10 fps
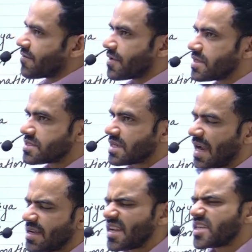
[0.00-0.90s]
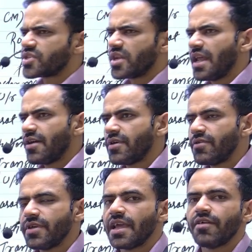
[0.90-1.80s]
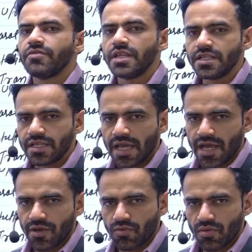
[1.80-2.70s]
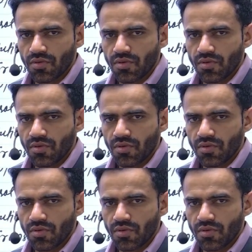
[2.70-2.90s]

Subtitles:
first, at national level we have Niti Aayog.